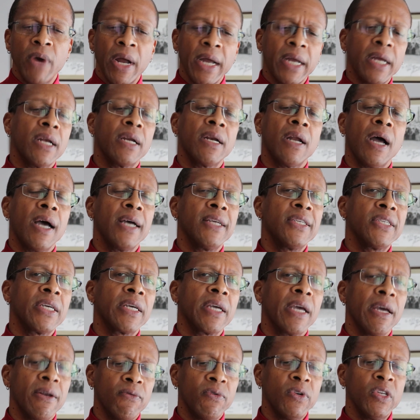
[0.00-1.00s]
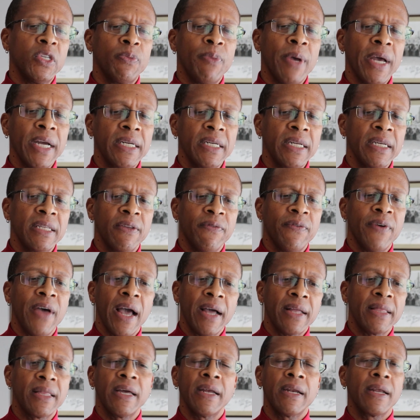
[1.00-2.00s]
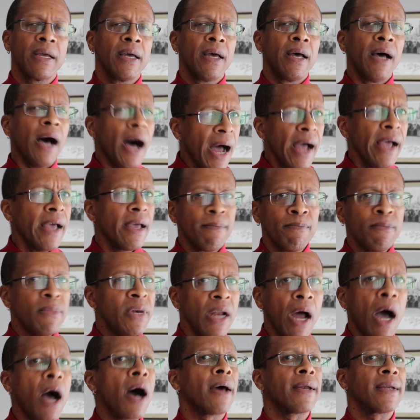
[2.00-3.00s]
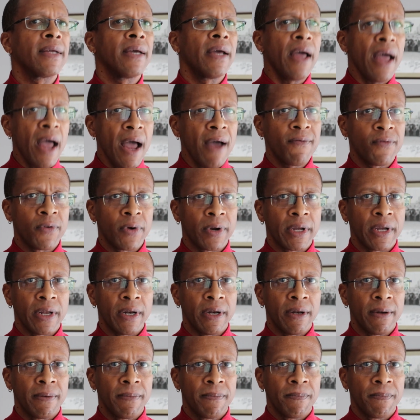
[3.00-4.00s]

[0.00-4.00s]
recognizing and respecting the fact that I am not African.